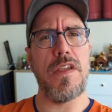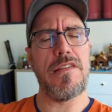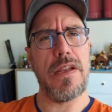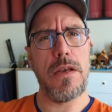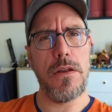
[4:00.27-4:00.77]

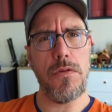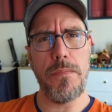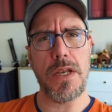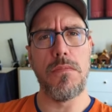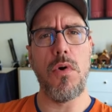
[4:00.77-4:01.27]
It's a little
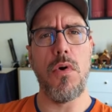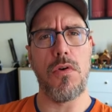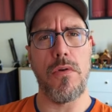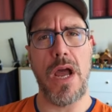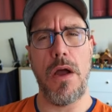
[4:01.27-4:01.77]
bit more
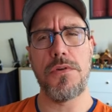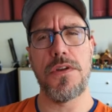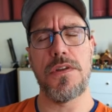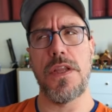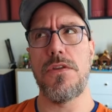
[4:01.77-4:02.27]

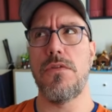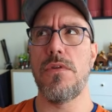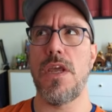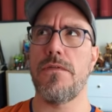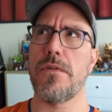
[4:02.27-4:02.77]
grounded, and you
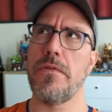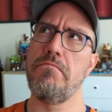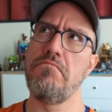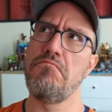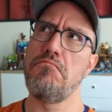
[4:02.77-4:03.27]
never
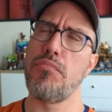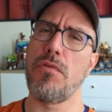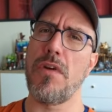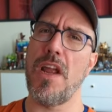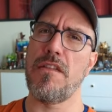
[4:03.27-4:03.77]

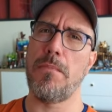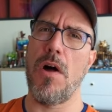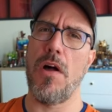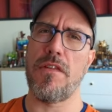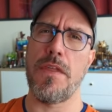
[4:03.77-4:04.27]
progress
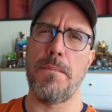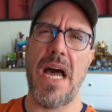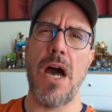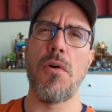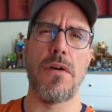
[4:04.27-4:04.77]
past the
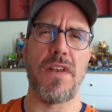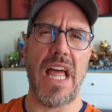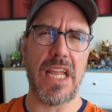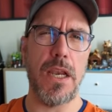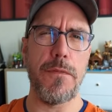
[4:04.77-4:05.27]
power of
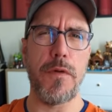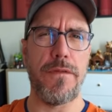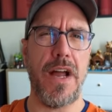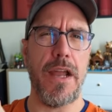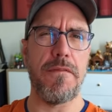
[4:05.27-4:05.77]
like a level
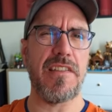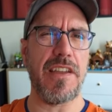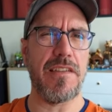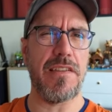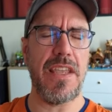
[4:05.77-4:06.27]

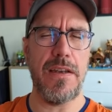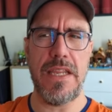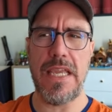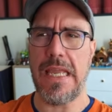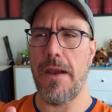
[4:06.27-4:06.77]
5-6
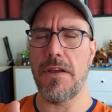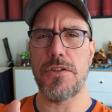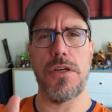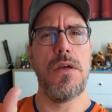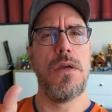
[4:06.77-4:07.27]
D&D
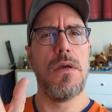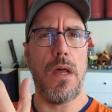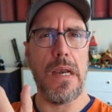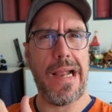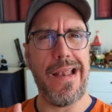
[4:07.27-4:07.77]
character.
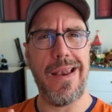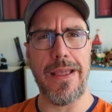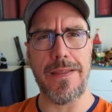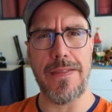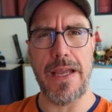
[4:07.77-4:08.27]
And I
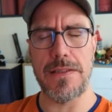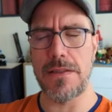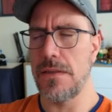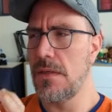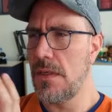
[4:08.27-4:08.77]
like
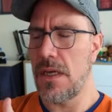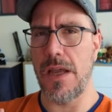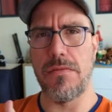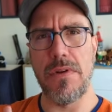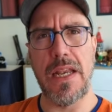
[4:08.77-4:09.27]
that.
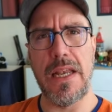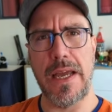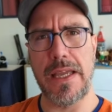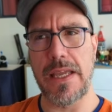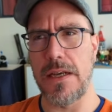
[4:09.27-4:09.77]
I really
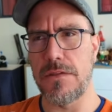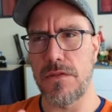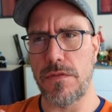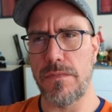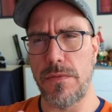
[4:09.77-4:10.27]
like it.
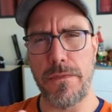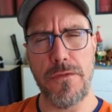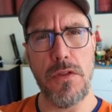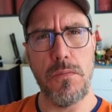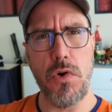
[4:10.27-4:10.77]
You
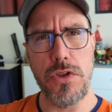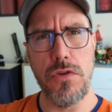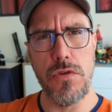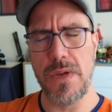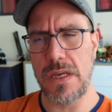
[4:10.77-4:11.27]
feel more
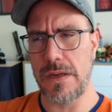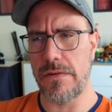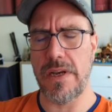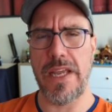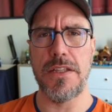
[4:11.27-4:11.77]
human and
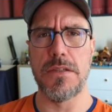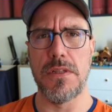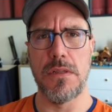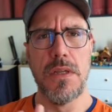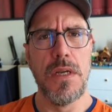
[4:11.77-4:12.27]

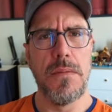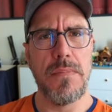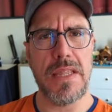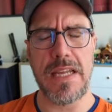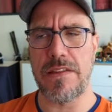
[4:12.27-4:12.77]
relatable.
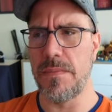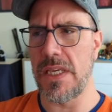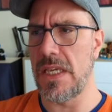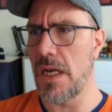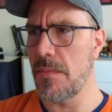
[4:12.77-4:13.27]
But that's
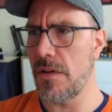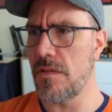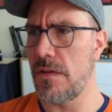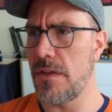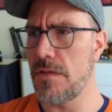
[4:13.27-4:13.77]
me. I'm not
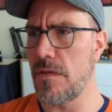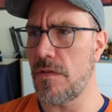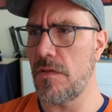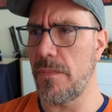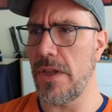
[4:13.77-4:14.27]
so into the
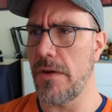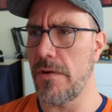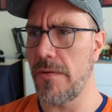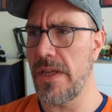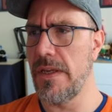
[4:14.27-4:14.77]

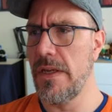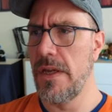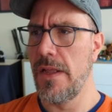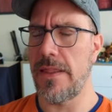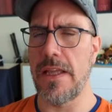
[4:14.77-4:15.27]
superhero-y
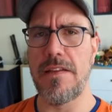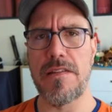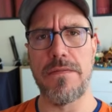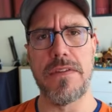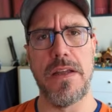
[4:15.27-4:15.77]
things.
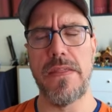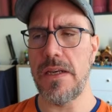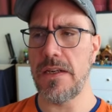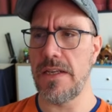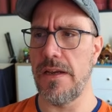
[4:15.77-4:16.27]
I've done
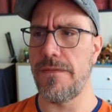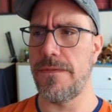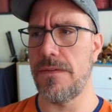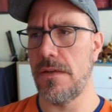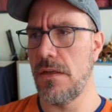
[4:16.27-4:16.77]
that
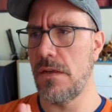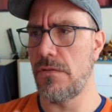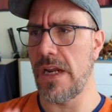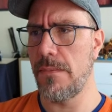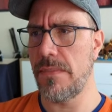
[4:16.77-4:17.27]
enough.
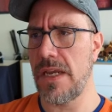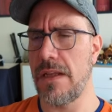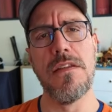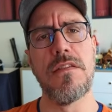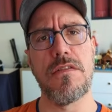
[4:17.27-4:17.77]

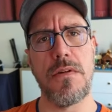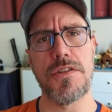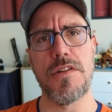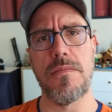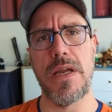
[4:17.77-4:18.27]
Dragonbane
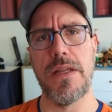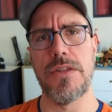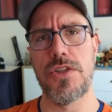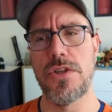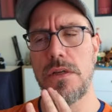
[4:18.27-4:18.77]
scratches my
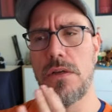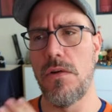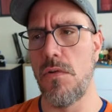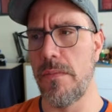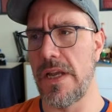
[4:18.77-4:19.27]
itch.
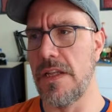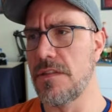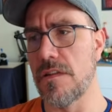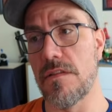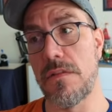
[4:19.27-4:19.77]
All my
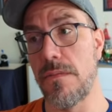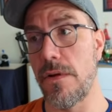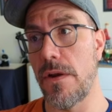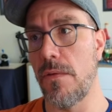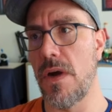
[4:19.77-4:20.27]
itches
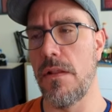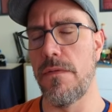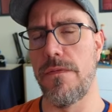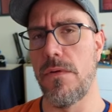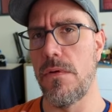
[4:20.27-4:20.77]
very well
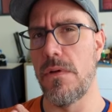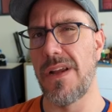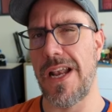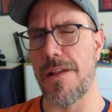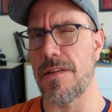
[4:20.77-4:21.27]
for
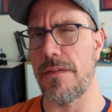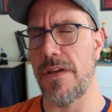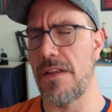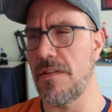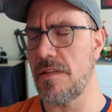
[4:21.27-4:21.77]
classic
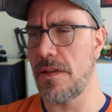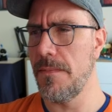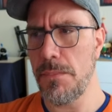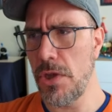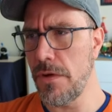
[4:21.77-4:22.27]
fantasy.
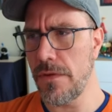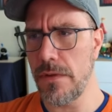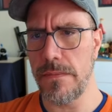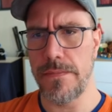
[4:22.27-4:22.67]
Beautiful.